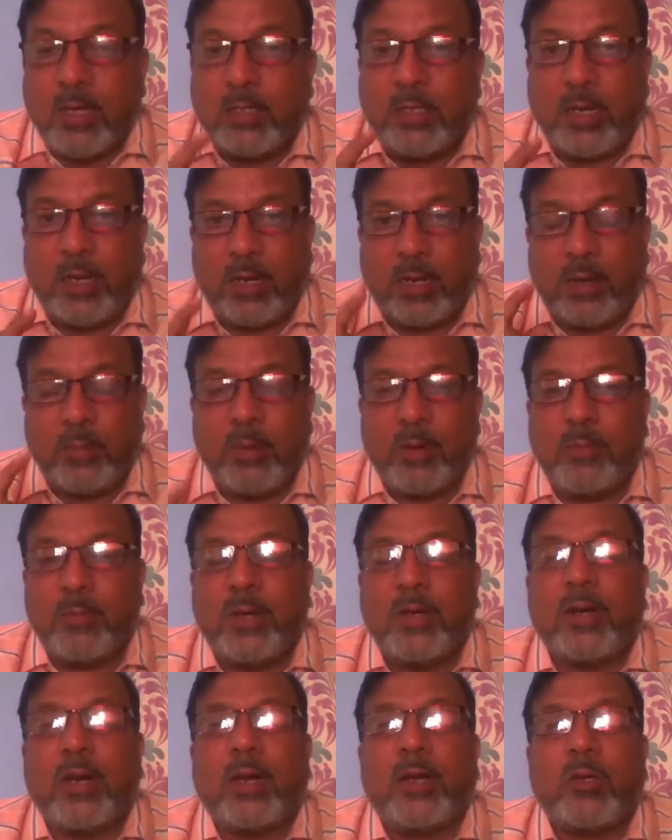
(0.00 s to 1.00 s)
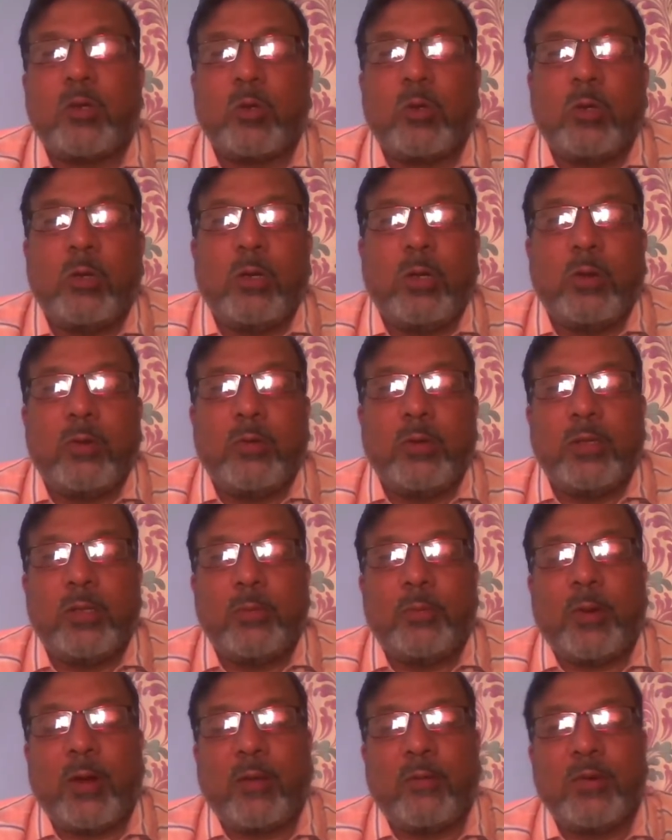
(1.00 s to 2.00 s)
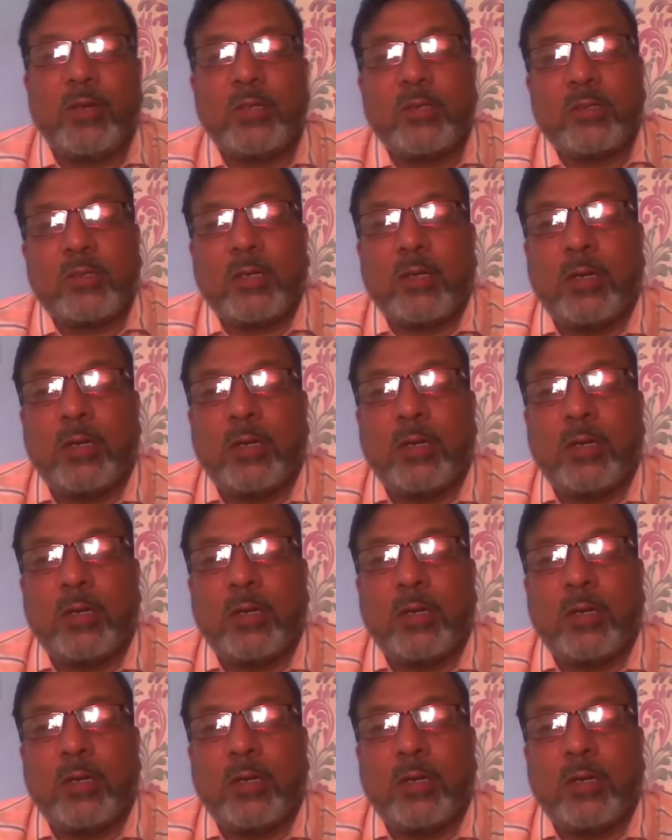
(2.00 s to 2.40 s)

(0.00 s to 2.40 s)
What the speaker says: see, remember I told you in the previous